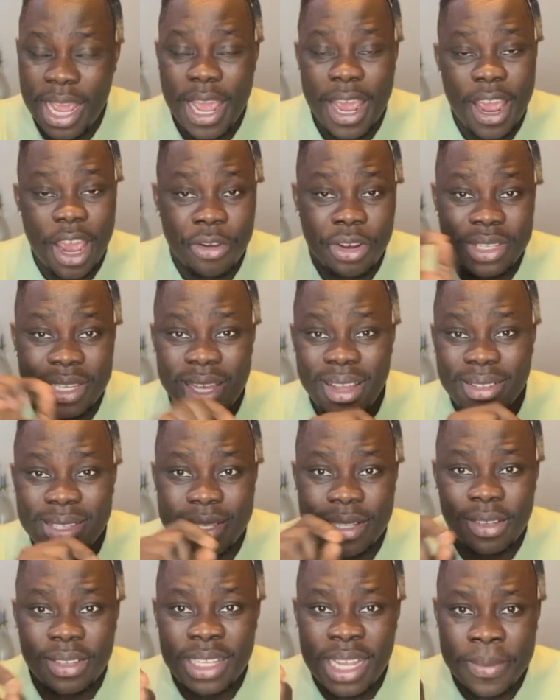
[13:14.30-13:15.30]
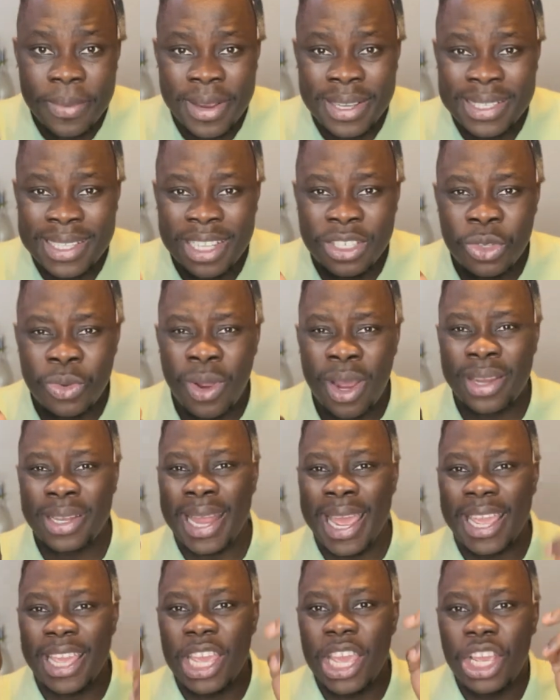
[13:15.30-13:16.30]
A critical skilled labor is that you are
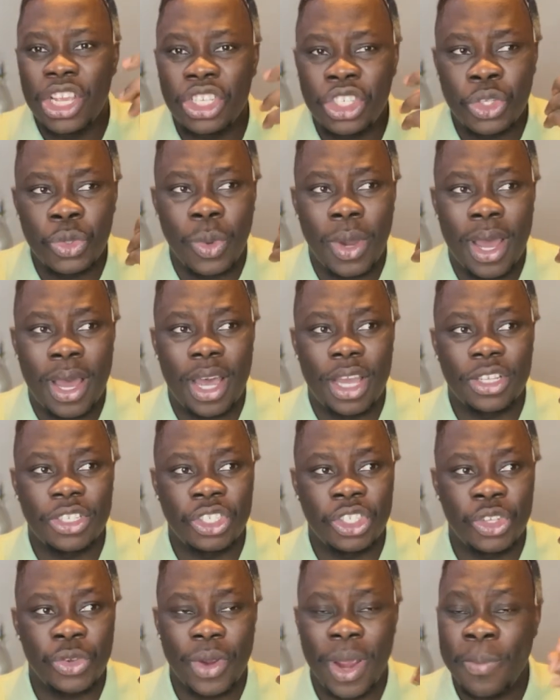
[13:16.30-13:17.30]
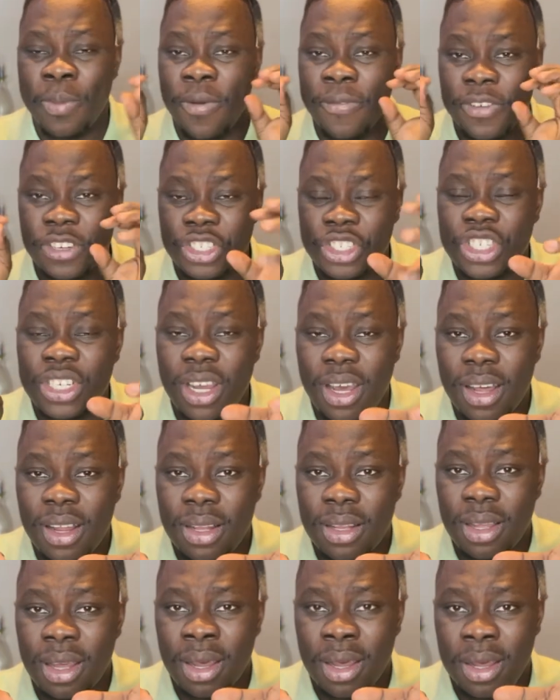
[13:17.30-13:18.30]
like you're a
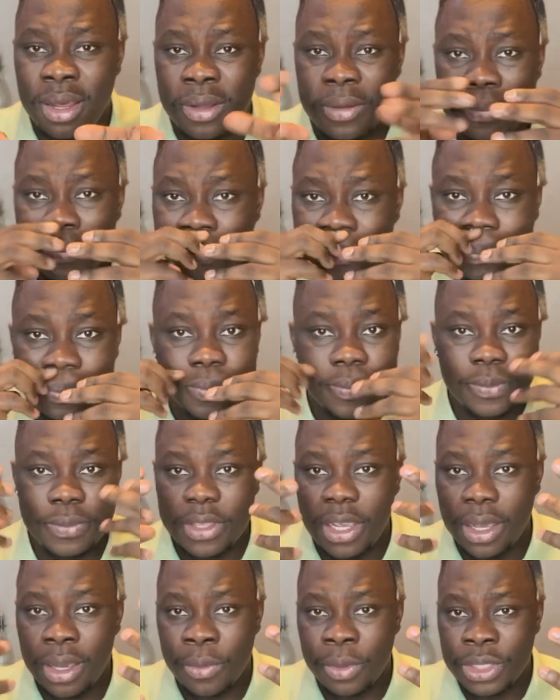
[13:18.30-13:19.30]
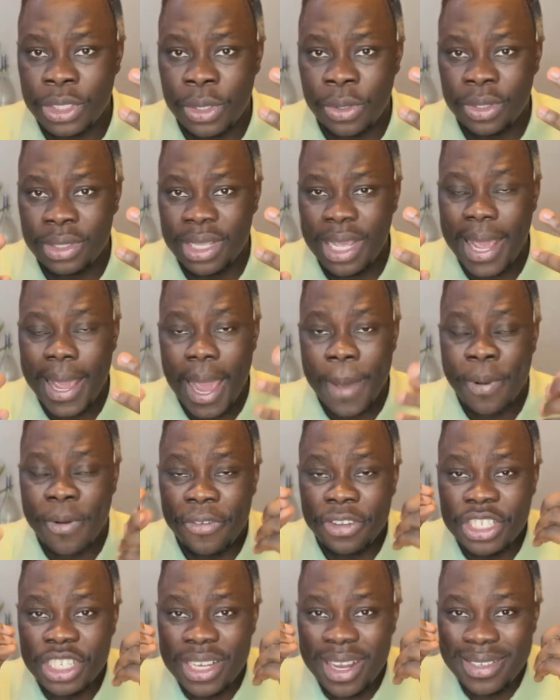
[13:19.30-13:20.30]
professional what's called a
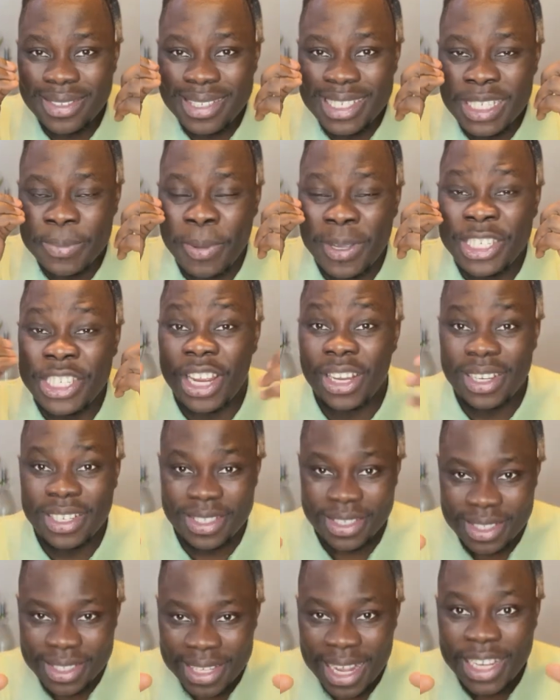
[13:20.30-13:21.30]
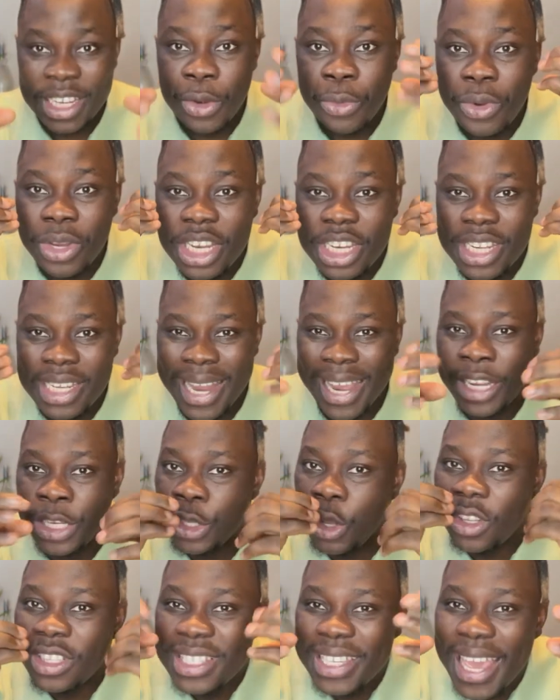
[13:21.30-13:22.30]
professional specialist that they really need, like
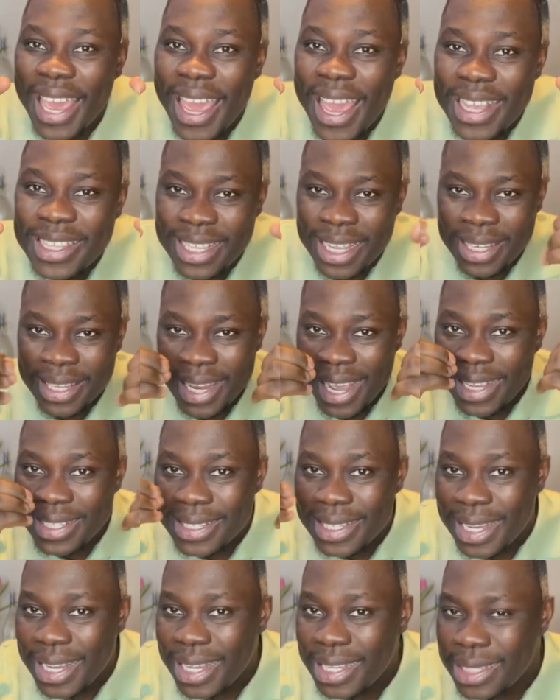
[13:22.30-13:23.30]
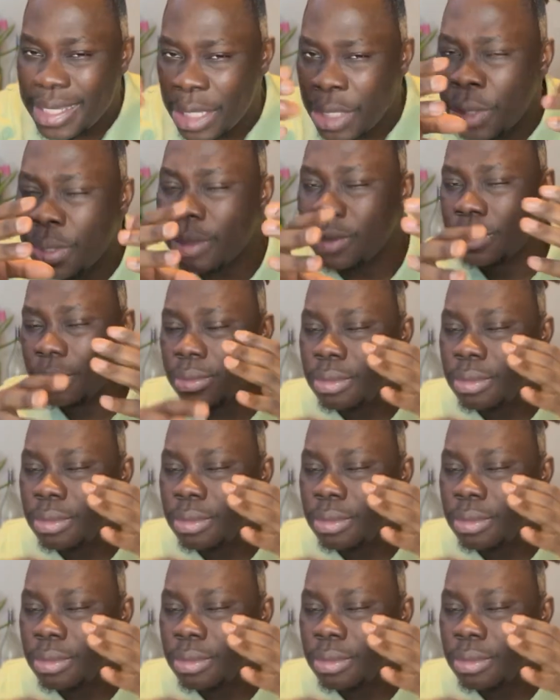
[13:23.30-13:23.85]
doctors and nurses, you know,